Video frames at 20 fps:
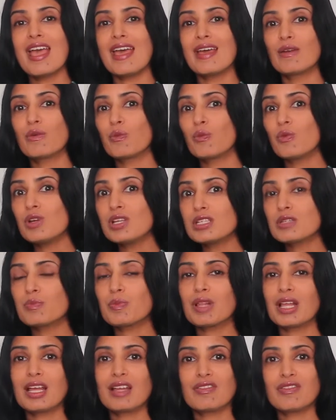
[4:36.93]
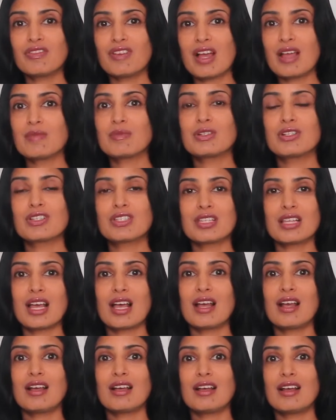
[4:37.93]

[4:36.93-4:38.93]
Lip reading: and which plant fibers that